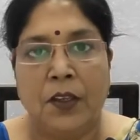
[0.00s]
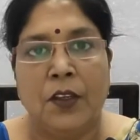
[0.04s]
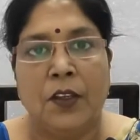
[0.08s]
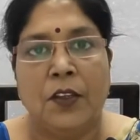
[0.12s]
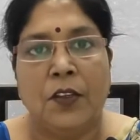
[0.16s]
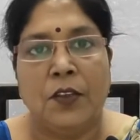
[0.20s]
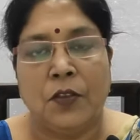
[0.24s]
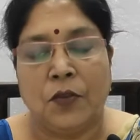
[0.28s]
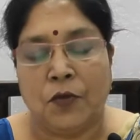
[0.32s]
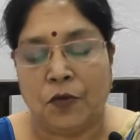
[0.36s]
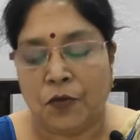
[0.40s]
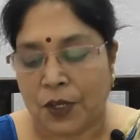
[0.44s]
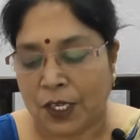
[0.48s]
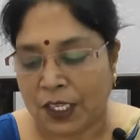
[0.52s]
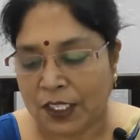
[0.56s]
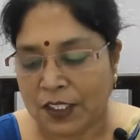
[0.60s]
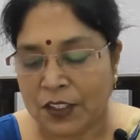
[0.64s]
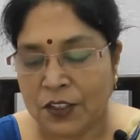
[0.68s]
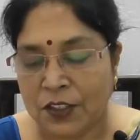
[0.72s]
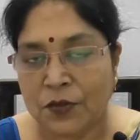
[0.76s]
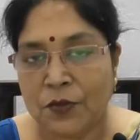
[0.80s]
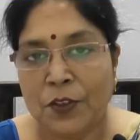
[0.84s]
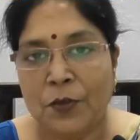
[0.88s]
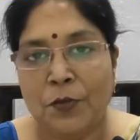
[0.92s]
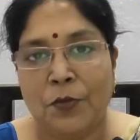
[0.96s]
So
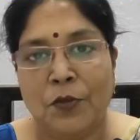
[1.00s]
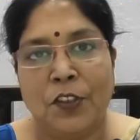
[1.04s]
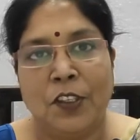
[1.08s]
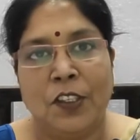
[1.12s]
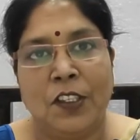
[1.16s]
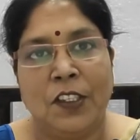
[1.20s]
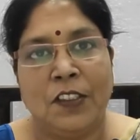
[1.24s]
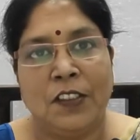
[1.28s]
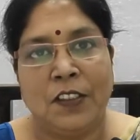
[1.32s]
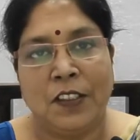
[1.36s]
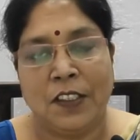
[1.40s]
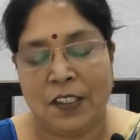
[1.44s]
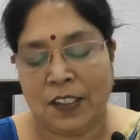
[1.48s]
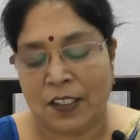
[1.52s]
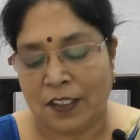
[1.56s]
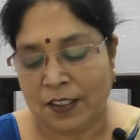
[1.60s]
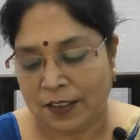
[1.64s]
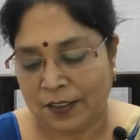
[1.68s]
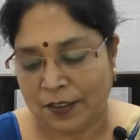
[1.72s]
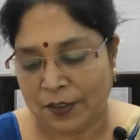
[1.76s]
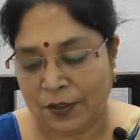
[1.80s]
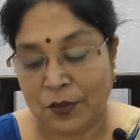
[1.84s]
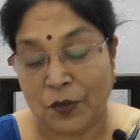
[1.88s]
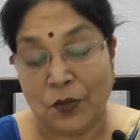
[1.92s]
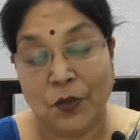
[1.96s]
first we would
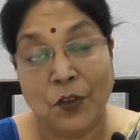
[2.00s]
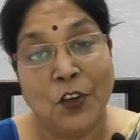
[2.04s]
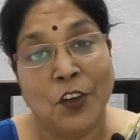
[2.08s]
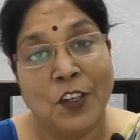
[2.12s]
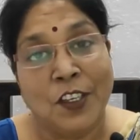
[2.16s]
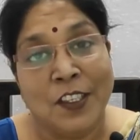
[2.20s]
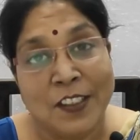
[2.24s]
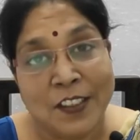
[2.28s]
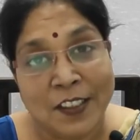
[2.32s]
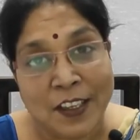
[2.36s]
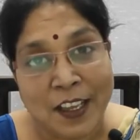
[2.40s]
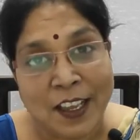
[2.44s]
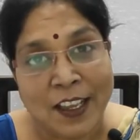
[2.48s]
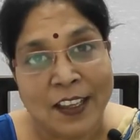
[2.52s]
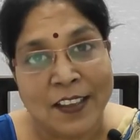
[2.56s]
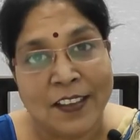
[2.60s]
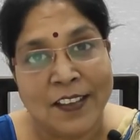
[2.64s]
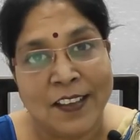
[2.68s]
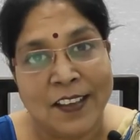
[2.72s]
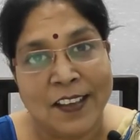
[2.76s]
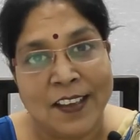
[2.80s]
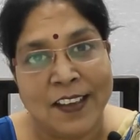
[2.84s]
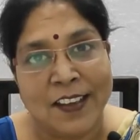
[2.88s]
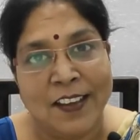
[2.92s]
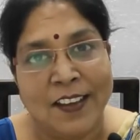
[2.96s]
discuss what is
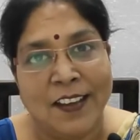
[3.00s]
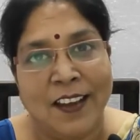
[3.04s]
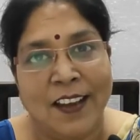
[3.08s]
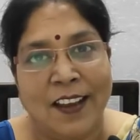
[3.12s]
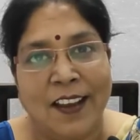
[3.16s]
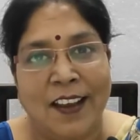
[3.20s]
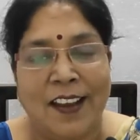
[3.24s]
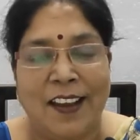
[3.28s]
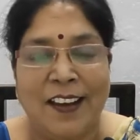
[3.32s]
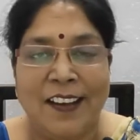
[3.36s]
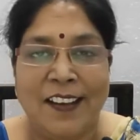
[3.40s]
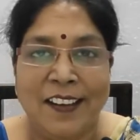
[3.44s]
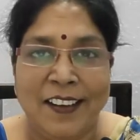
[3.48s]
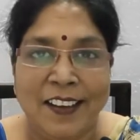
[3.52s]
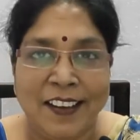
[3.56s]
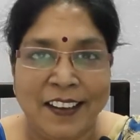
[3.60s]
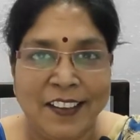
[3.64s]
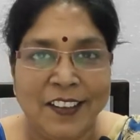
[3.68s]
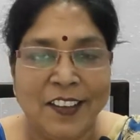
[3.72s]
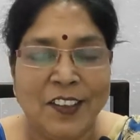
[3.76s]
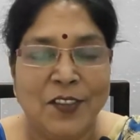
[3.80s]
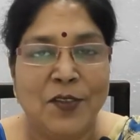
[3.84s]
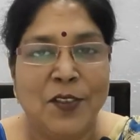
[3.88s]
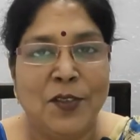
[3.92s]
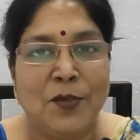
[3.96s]
essay and
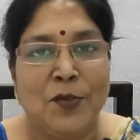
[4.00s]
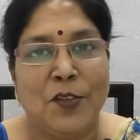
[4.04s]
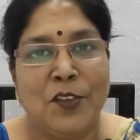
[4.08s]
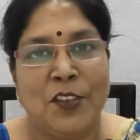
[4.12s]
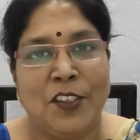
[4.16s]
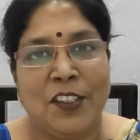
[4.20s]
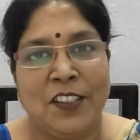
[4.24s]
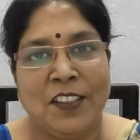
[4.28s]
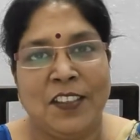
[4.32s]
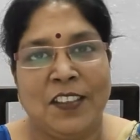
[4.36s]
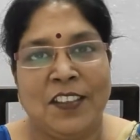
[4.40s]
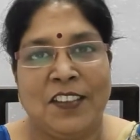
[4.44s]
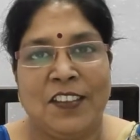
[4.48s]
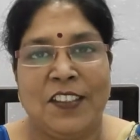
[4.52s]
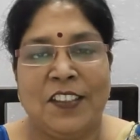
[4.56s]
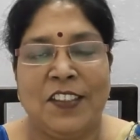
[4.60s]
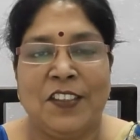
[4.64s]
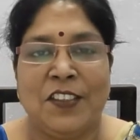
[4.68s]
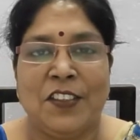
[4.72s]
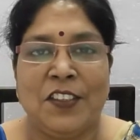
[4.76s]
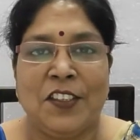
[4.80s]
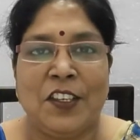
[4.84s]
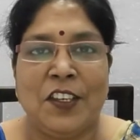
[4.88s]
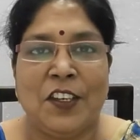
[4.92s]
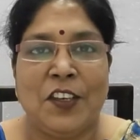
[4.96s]
later we would
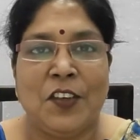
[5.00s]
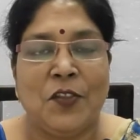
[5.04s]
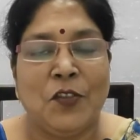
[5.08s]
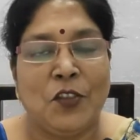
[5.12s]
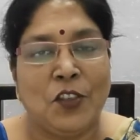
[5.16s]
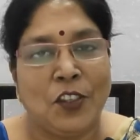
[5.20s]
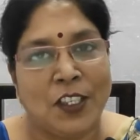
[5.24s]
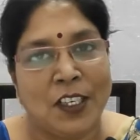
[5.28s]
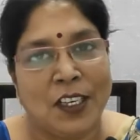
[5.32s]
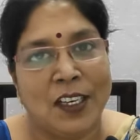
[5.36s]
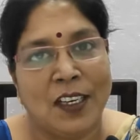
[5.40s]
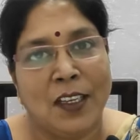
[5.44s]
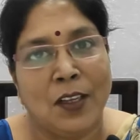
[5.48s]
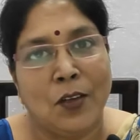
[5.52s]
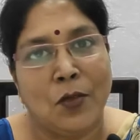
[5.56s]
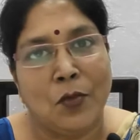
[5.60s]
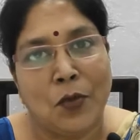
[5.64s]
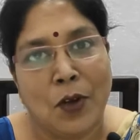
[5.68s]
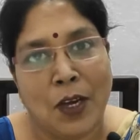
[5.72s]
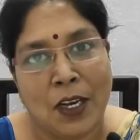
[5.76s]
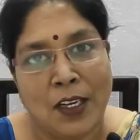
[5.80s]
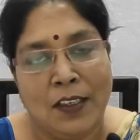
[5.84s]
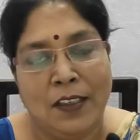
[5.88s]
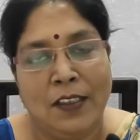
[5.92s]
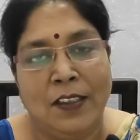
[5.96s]
discuss what are the
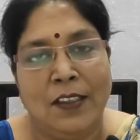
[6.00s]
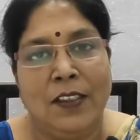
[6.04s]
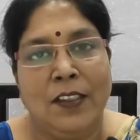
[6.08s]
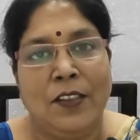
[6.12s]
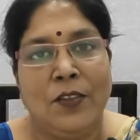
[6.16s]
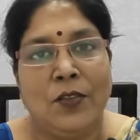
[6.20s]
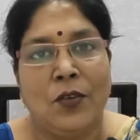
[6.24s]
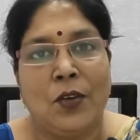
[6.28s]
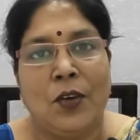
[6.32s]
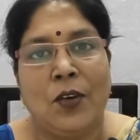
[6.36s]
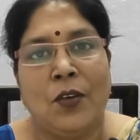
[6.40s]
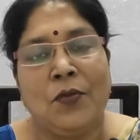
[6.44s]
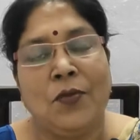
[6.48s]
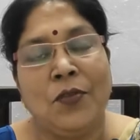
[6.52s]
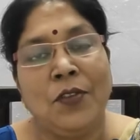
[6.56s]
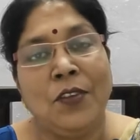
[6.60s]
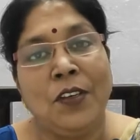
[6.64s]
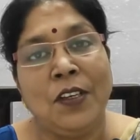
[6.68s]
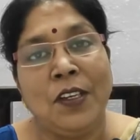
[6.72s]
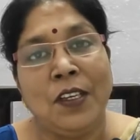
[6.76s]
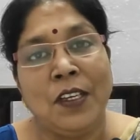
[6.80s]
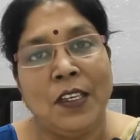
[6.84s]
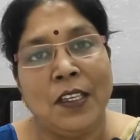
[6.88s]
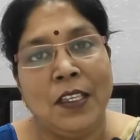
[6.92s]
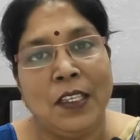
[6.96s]
qualities of
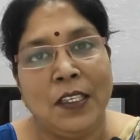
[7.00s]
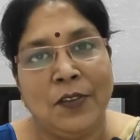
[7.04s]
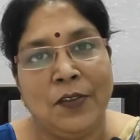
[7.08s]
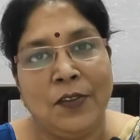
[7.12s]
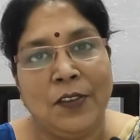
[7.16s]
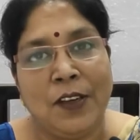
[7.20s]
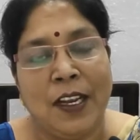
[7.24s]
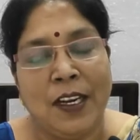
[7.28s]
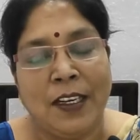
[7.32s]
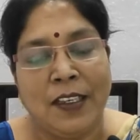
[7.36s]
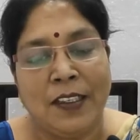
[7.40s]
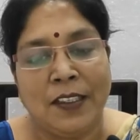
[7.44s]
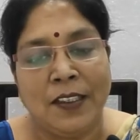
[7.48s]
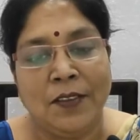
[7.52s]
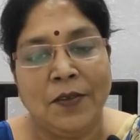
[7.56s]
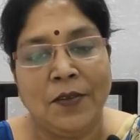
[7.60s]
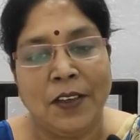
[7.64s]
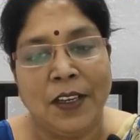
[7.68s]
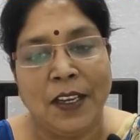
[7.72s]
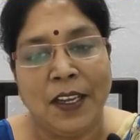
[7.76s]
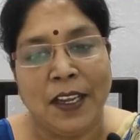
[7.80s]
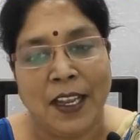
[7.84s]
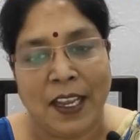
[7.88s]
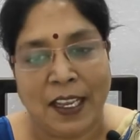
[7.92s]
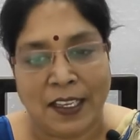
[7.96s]
a reflective
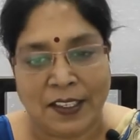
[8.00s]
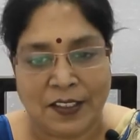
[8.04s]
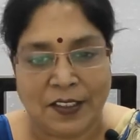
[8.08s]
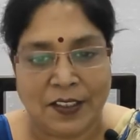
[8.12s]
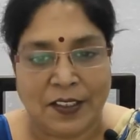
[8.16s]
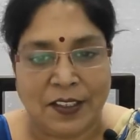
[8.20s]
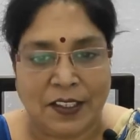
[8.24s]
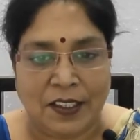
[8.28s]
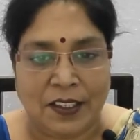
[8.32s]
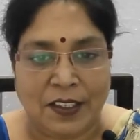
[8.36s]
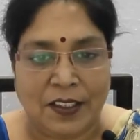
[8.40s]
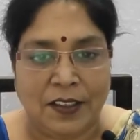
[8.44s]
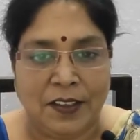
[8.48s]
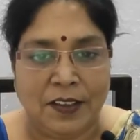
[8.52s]
essay.